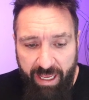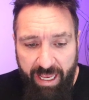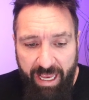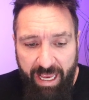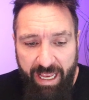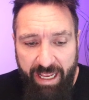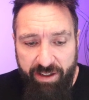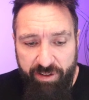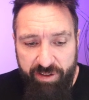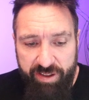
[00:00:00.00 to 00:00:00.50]

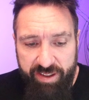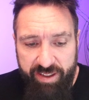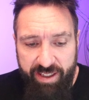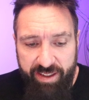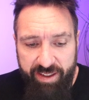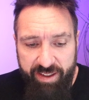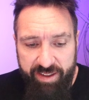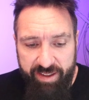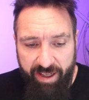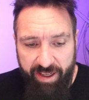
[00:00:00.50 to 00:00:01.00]
And you see
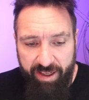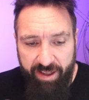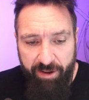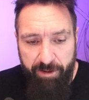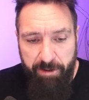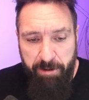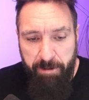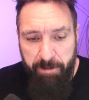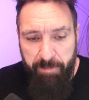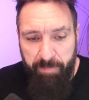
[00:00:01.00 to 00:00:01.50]
these, like,
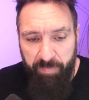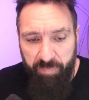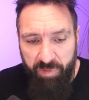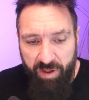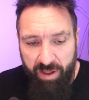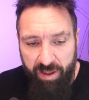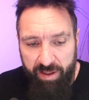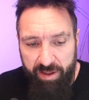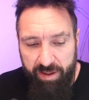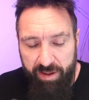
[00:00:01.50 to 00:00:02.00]

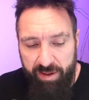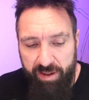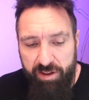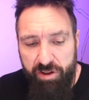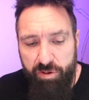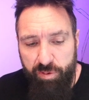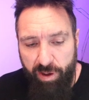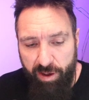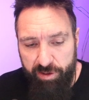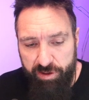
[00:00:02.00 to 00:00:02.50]
this is
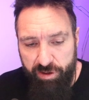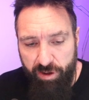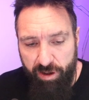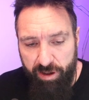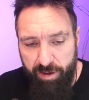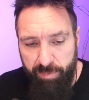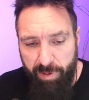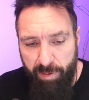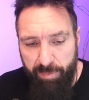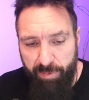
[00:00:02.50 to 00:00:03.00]
what I was talking
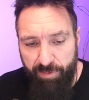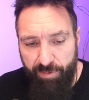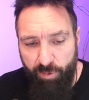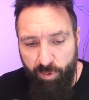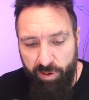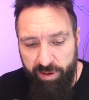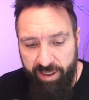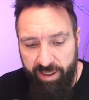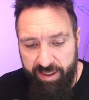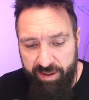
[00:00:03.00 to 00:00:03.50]
about before.
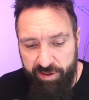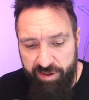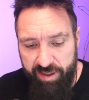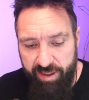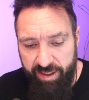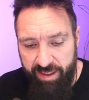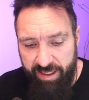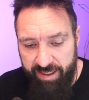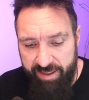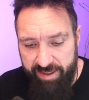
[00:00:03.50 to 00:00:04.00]
Like, you see
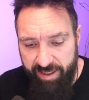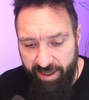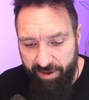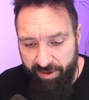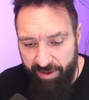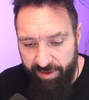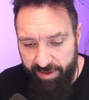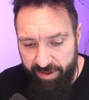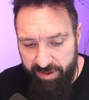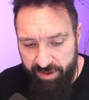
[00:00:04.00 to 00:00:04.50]
this area.
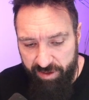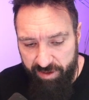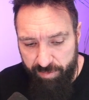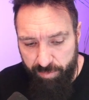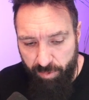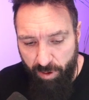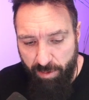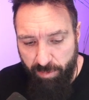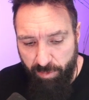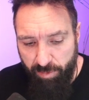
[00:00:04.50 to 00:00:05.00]
This is
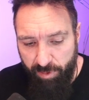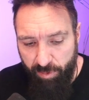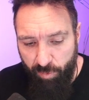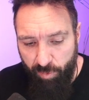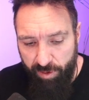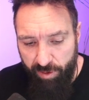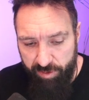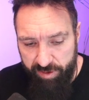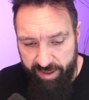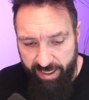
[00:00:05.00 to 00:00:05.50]
probably one of
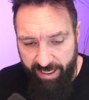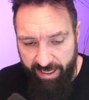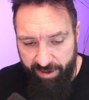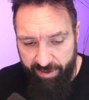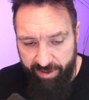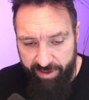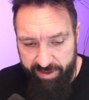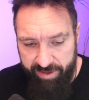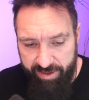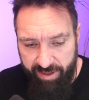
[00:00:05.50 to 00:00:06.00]
those
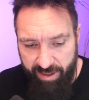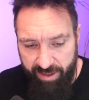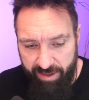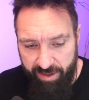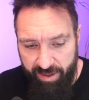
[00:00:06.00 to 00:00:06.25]
areas that